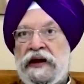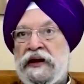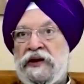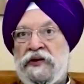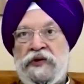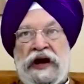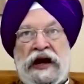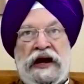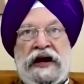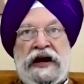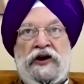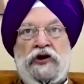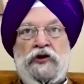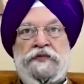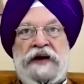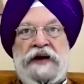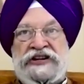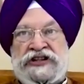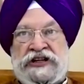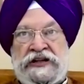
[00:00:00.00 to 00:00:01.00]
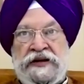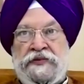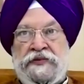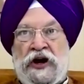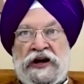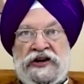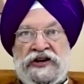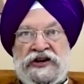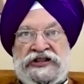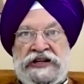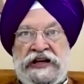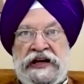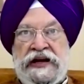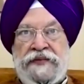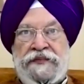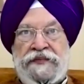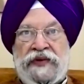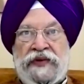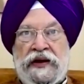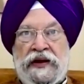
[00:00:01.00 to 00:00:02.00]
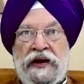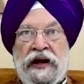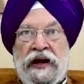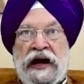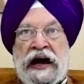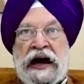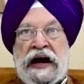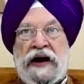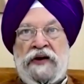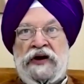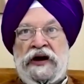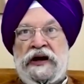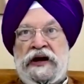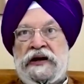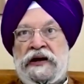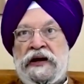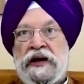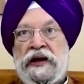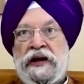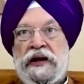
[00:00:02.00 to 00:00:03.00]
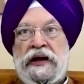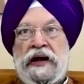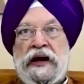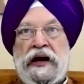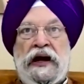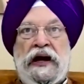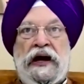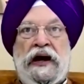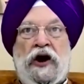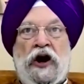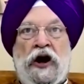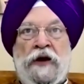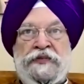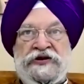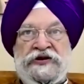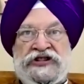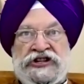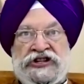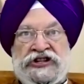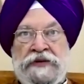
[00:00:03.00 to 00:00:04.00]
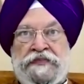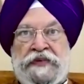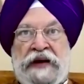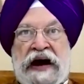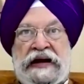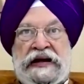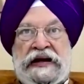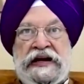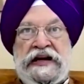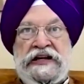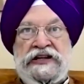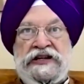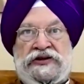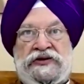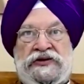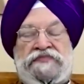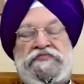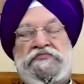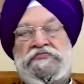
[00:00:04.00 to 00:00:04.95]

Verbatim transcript: We are a robust democracy our uh, opposition parties